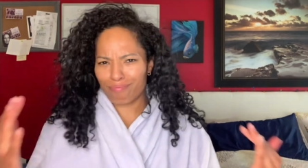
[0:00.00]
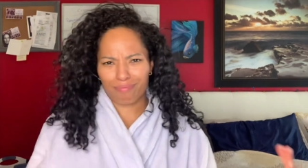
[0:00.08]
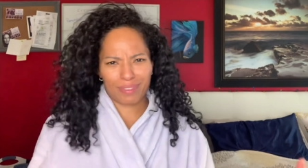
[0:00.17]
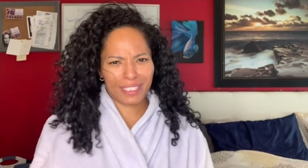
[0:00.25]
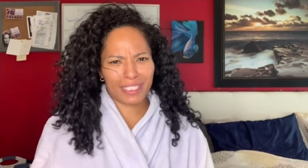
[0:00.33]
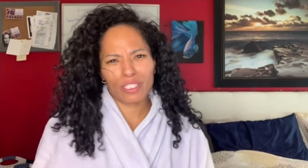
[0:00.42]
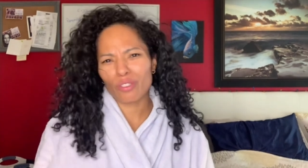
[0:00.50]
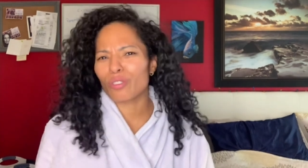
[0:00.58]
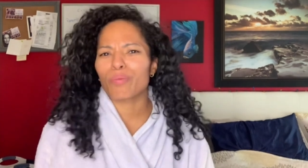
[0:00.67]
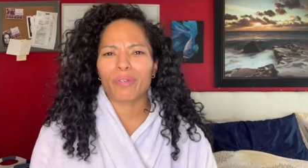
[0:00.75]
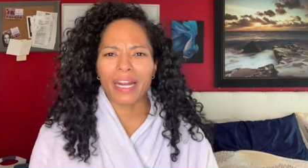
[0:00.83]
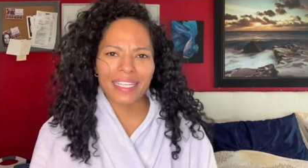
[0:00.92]
silk
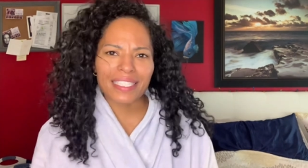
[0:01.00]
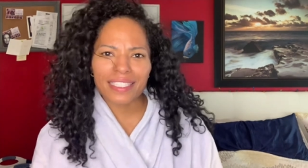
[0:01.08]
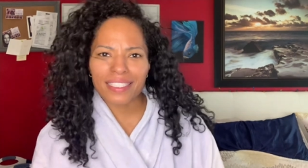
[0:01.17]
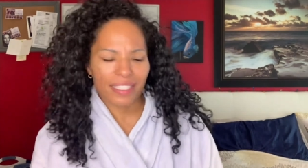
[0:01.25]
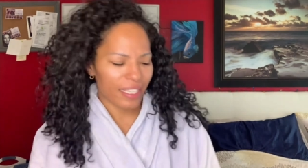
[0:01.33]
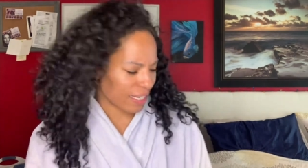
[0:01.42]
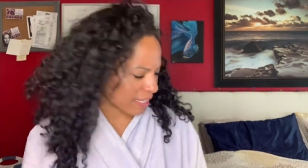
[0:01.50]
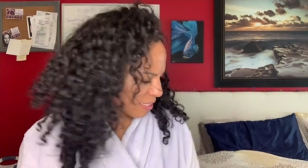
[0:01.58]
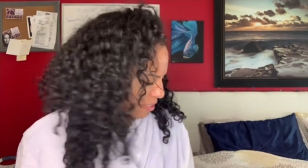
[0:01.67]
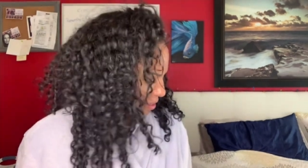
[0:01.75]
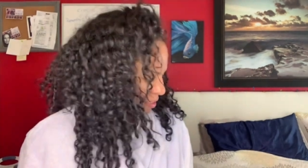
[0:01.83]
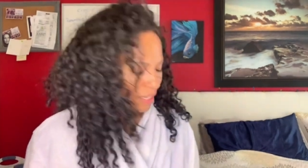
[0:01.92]
press, I
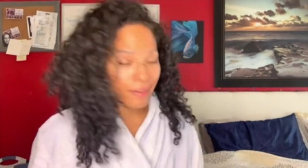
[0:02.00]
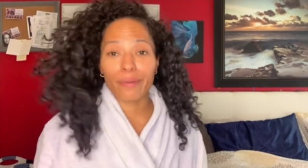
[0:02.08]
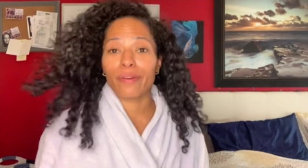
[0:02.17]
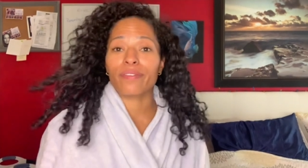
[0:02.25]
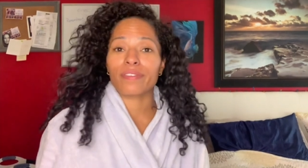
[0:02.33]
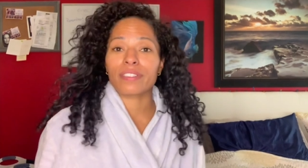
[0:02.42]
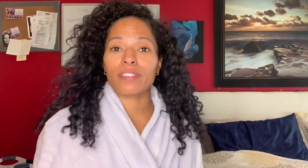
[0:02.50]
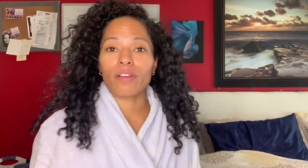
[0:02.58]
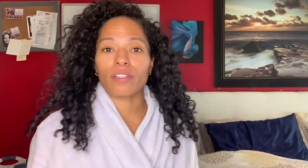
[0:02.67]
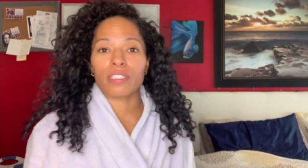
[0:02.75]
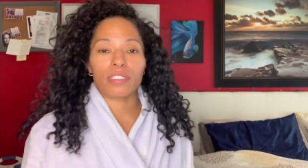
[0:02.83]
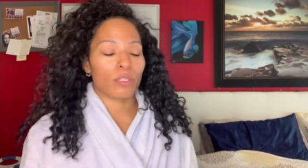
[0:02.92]
guess. I don't know if it's
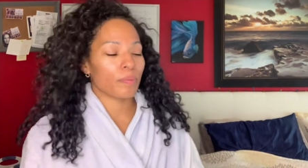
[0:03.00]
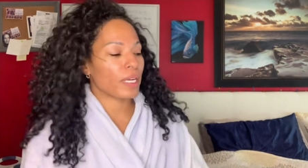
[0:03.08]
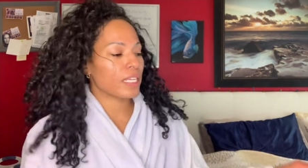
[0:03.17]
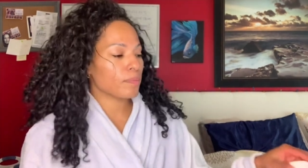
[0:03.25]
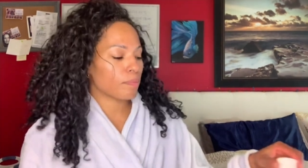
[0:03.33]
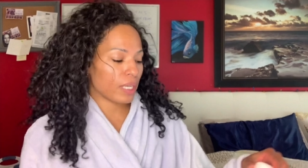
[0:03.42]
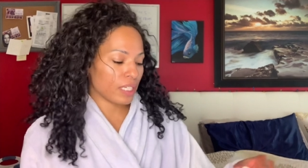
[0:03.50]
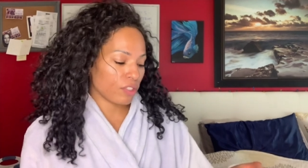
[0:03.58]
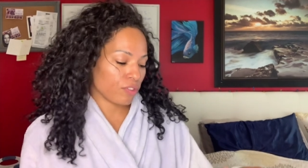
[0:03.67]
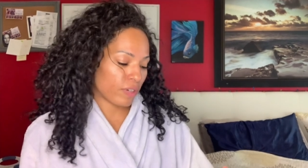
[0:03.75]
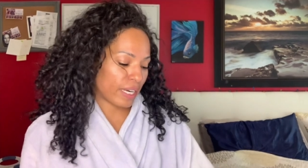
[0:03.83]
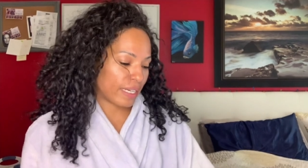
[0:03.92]
called a silk press, but a
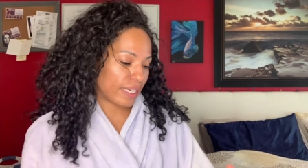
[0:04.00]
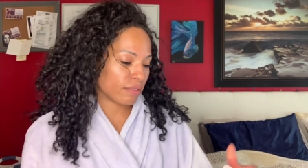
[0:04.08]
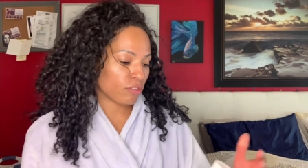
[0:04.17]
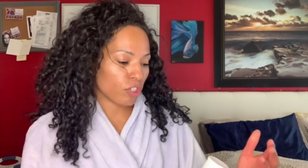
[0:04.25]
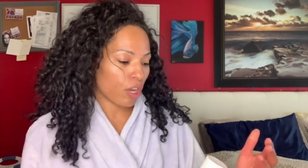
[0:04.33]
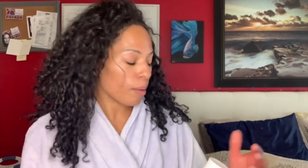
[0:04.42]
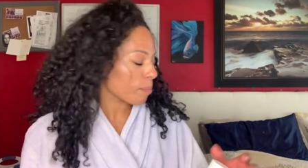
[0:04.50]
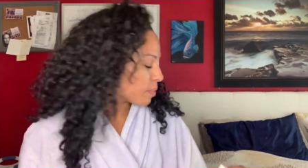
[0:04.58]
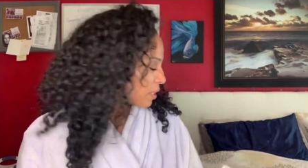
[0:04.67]
straightening job.